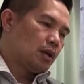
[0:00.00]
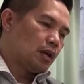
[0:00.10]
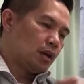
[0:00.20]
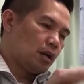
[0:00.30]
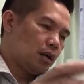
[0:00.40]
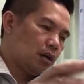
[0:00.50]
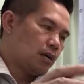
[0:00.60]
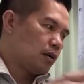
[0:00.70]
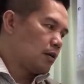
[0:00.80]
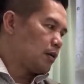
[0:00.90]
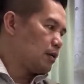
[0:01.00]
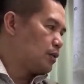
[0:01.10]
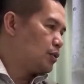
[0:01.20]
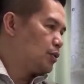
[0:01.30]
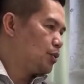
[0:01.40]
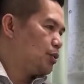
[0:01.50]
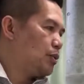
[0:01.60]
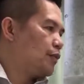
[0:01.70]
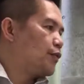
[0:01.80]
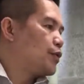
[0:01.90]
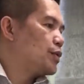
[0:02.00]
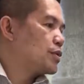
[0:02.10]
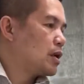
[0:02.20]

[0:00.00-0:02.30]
uh, do the first.